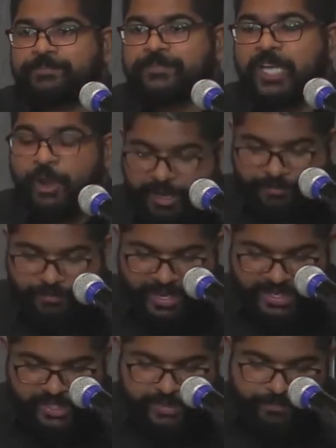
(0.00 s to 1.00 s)
All right,
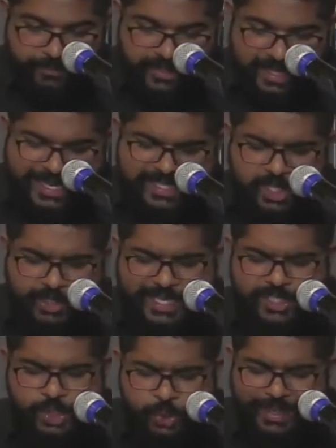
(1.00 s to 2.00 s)
friends, let's look
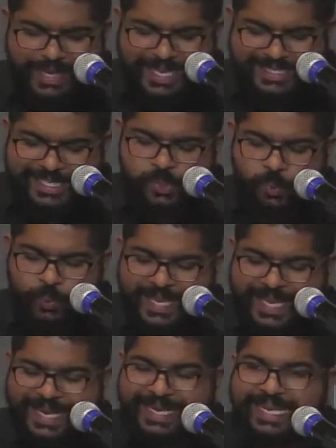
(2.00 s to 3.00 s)
at 2 lessons we
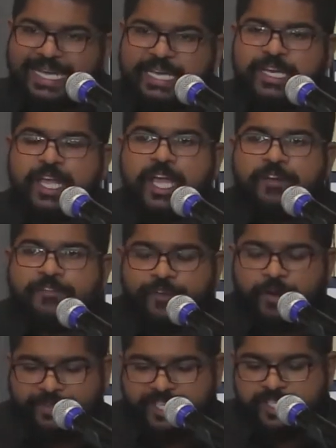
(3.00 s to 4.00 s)
can learn
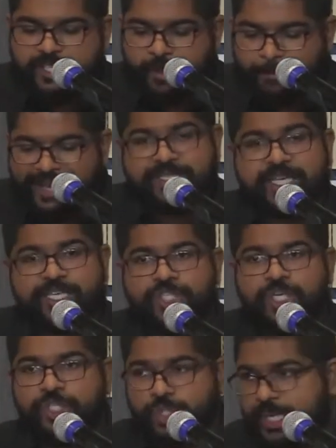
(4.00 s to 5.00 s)
from this passage
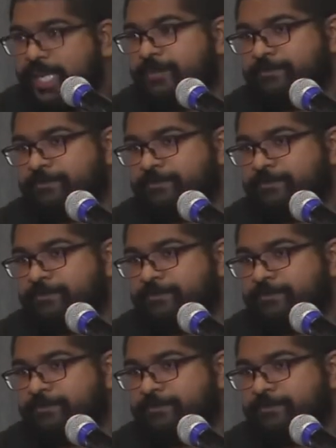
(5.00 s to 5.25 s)
today.